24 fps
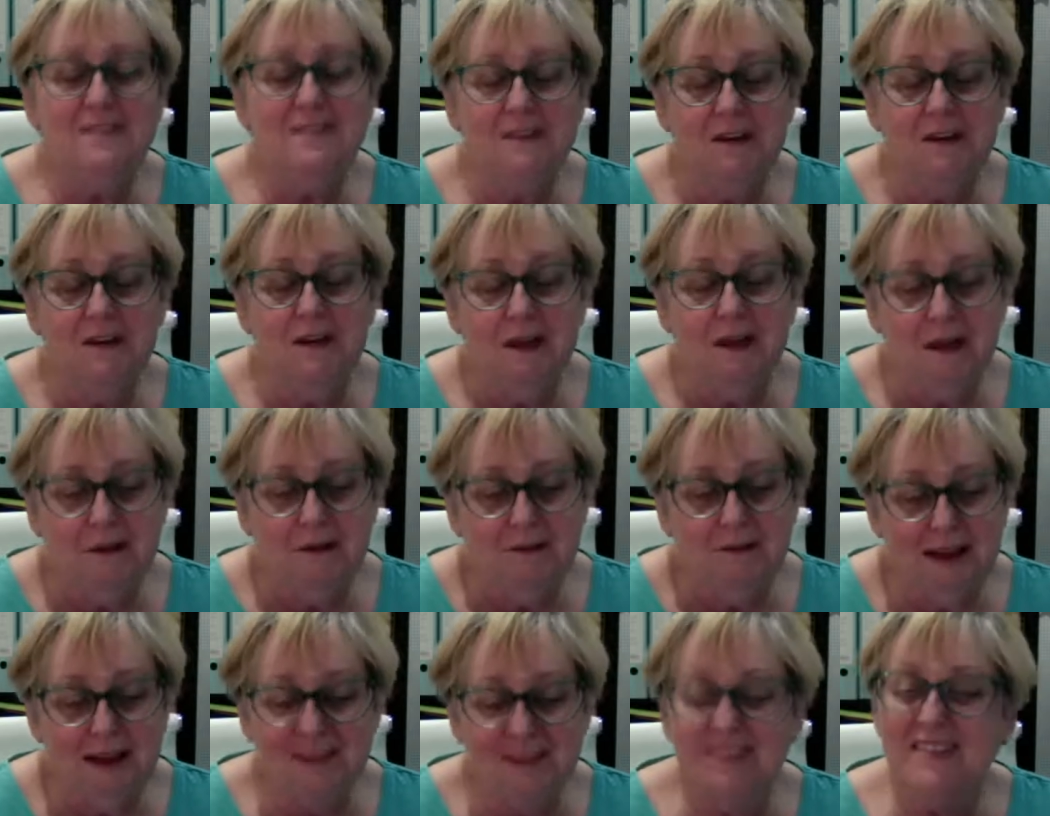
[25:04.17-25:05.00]
are
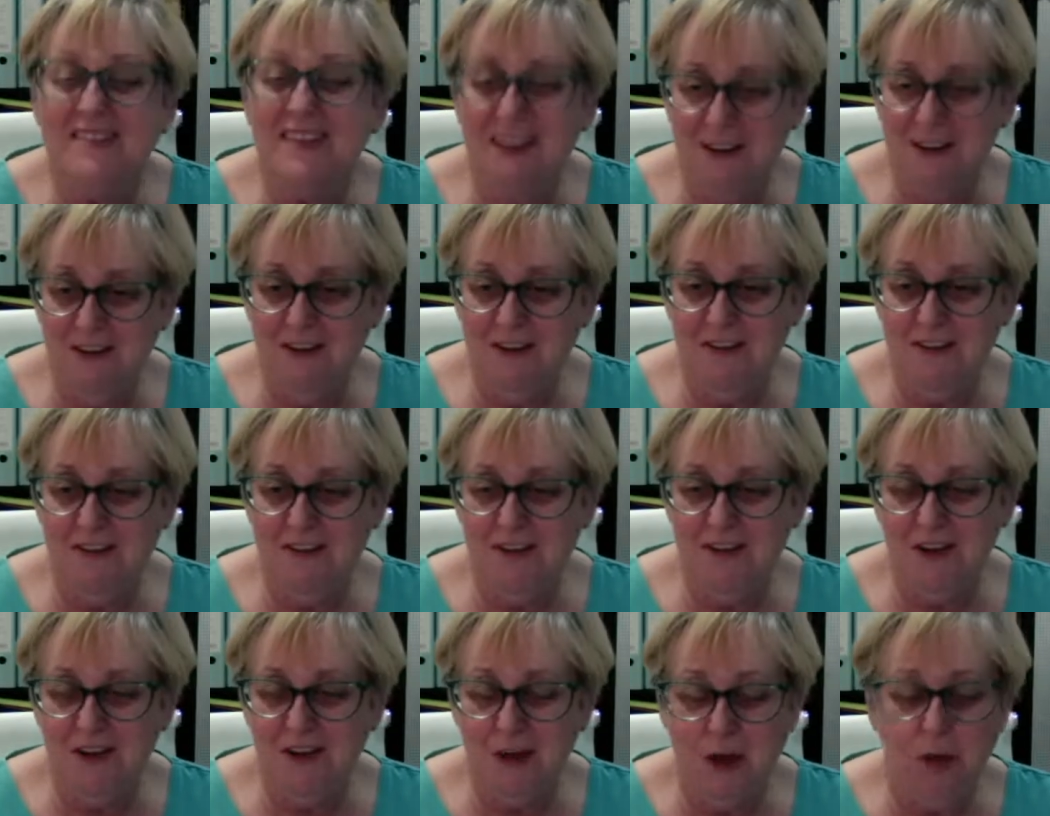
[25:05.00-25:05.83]
asking us
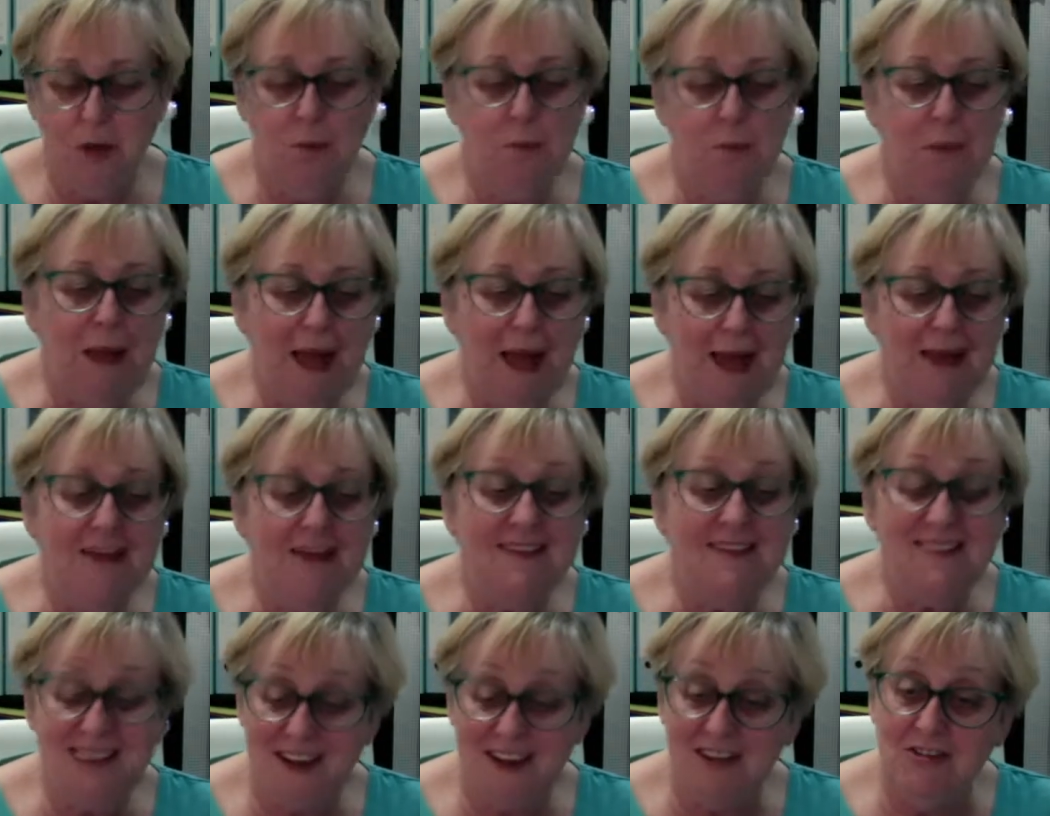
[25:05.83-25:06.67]
to pay
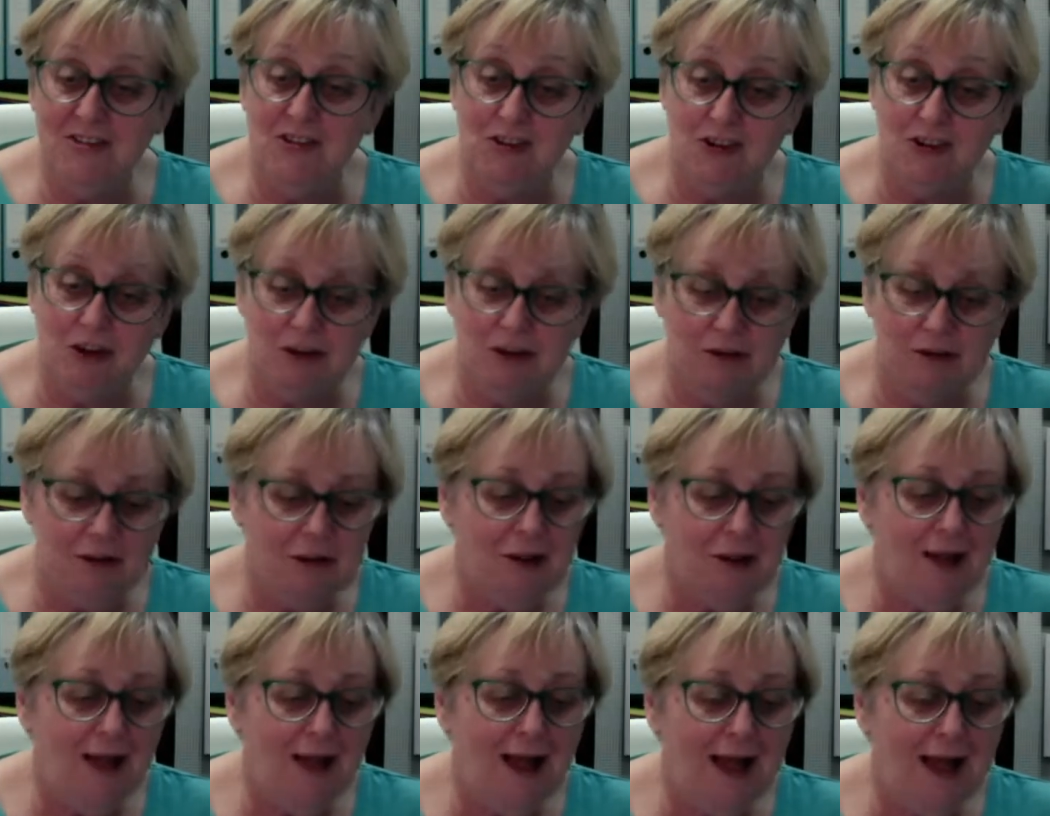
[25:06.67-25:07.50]
attention
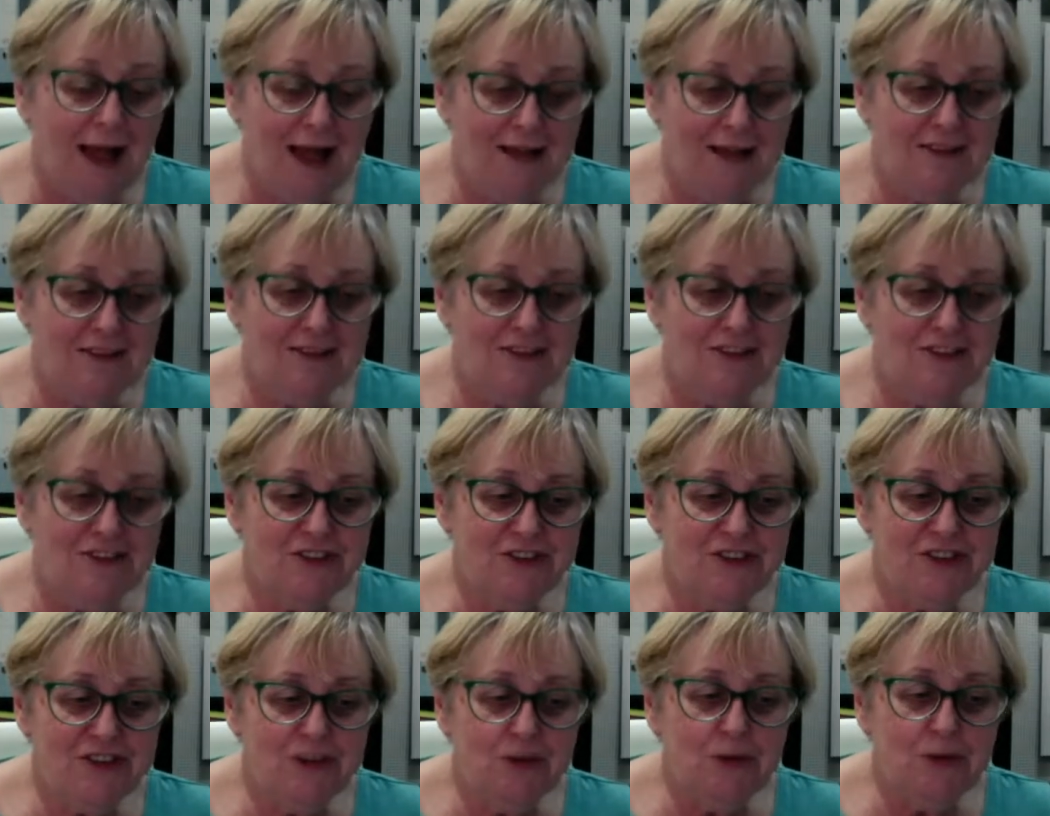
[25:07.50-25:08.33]
and
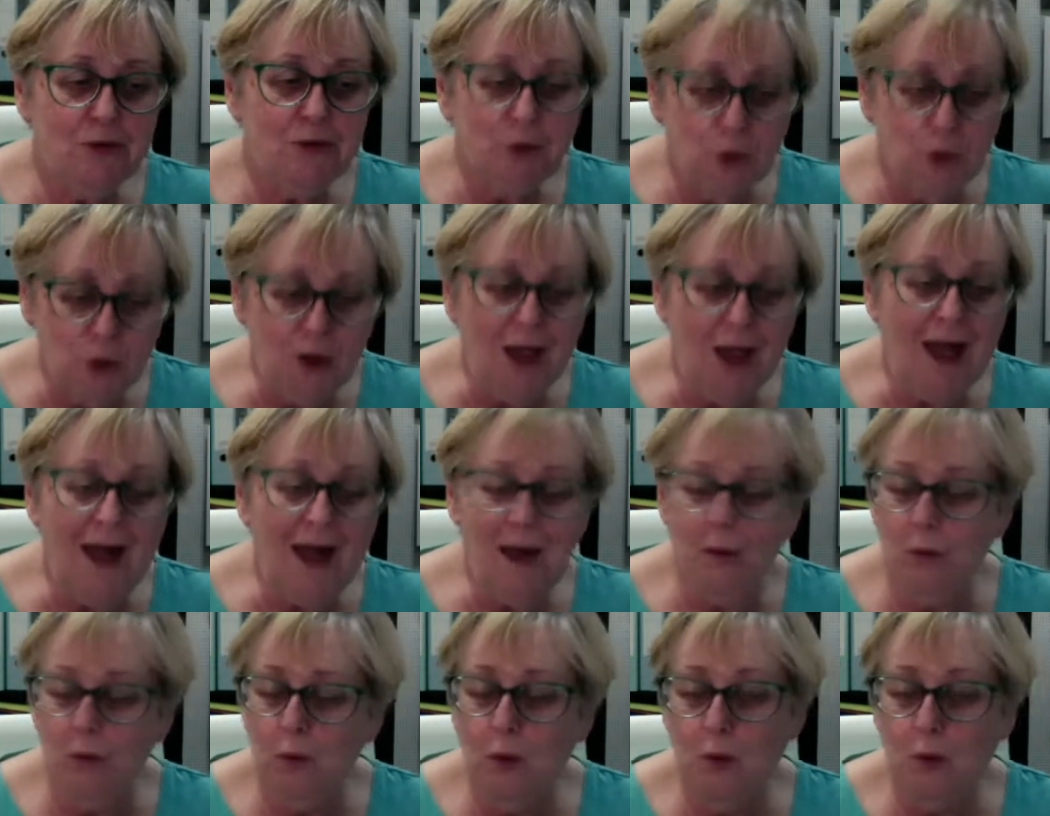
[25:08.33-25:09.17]
to look at
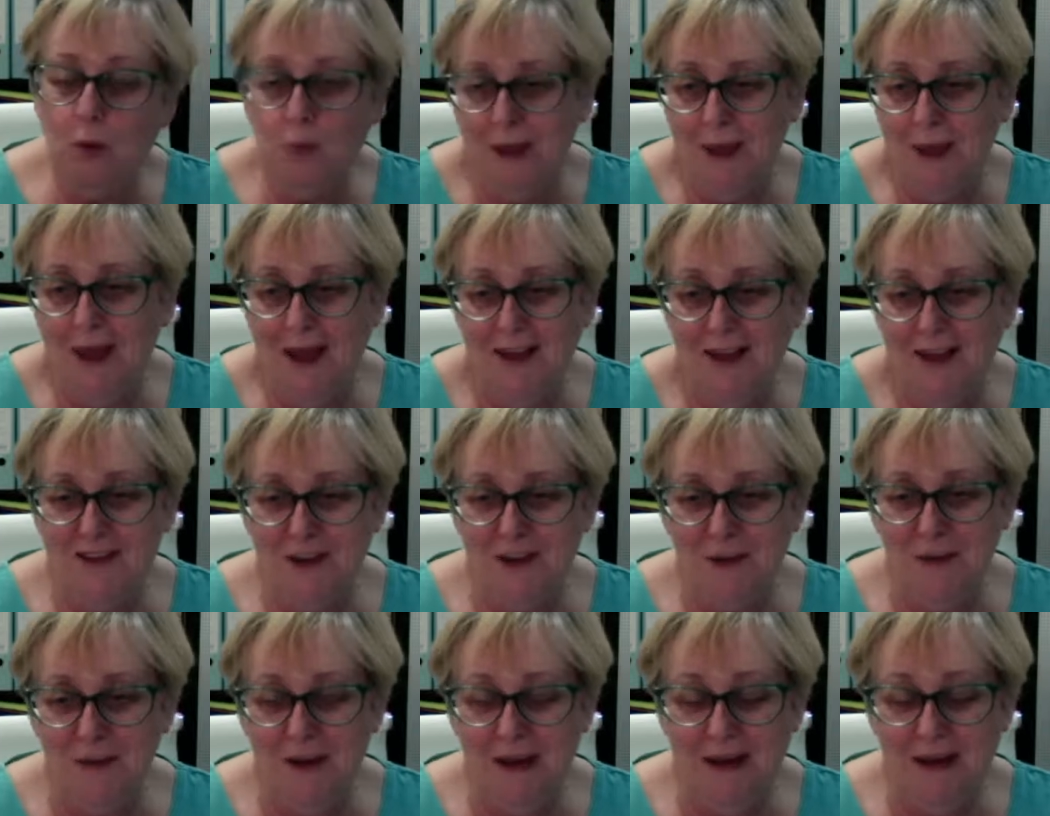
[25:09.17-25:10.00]
what we are
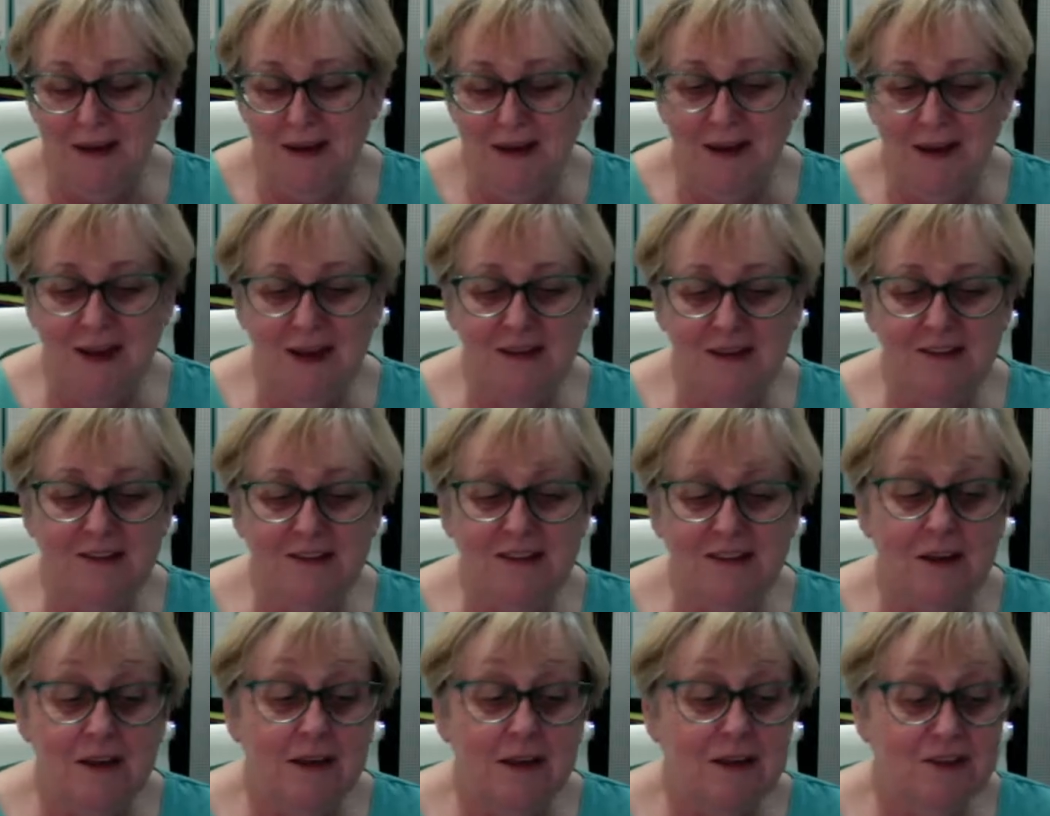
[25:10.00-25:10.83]
doing and
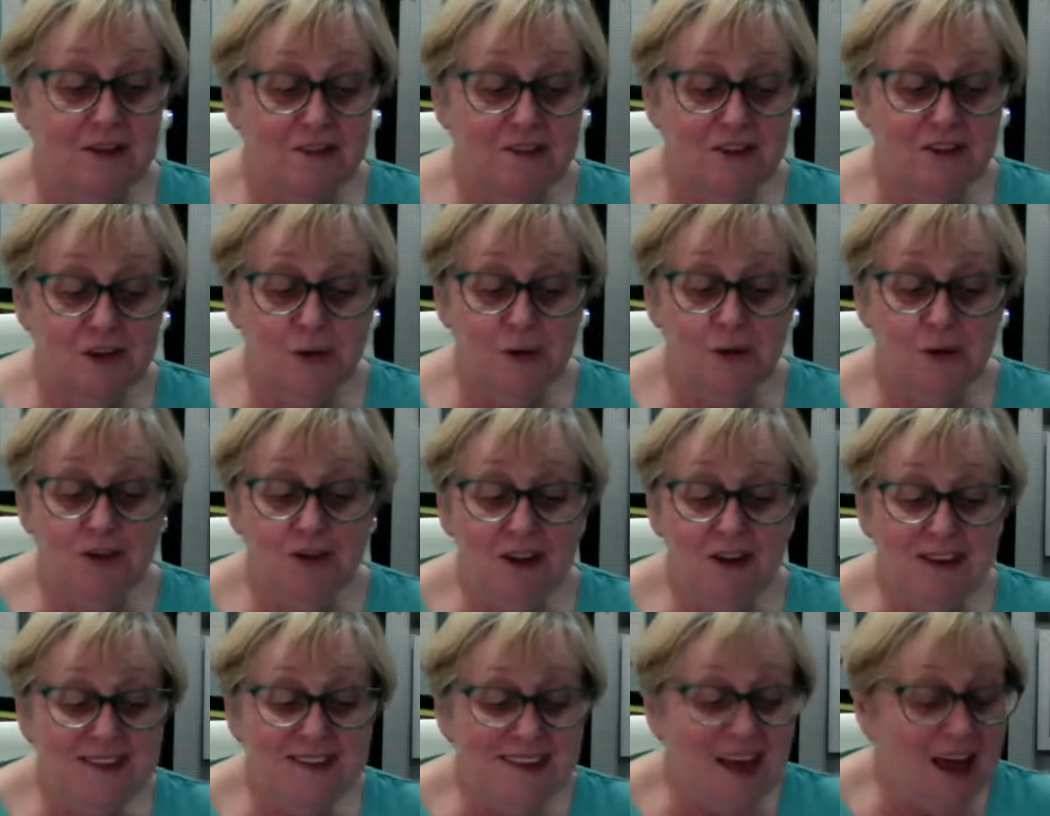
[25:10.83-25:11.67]
to
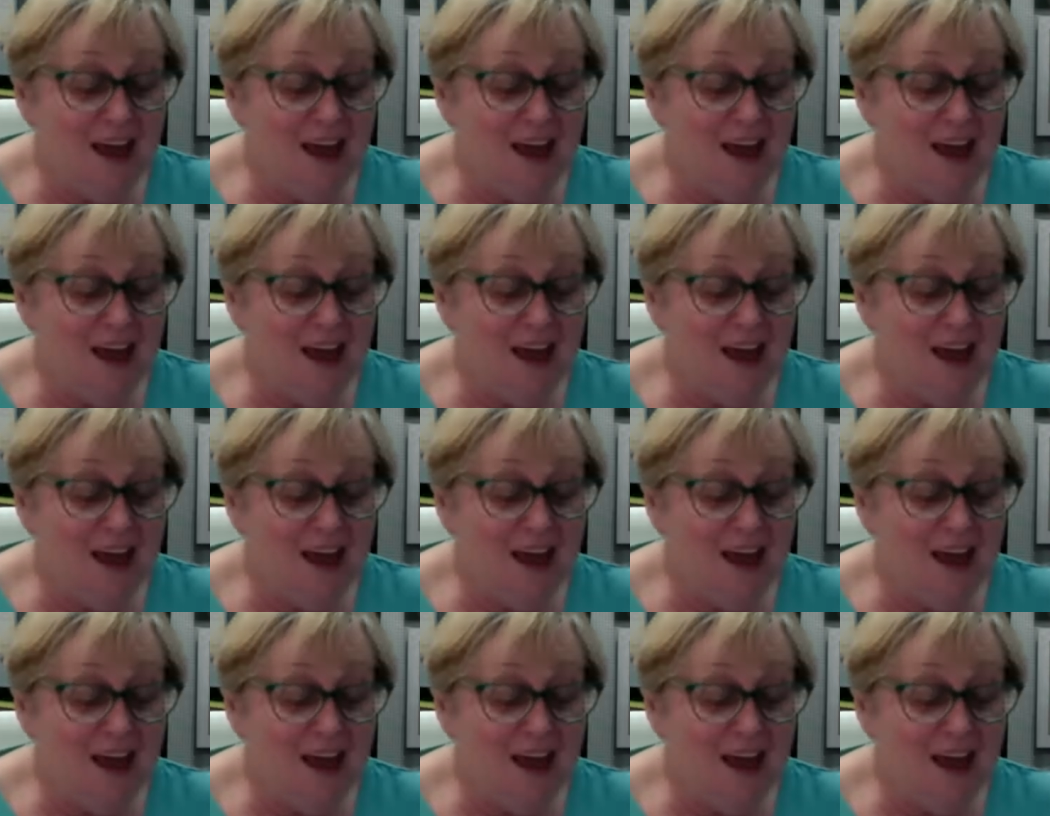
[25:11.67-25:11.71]
address it.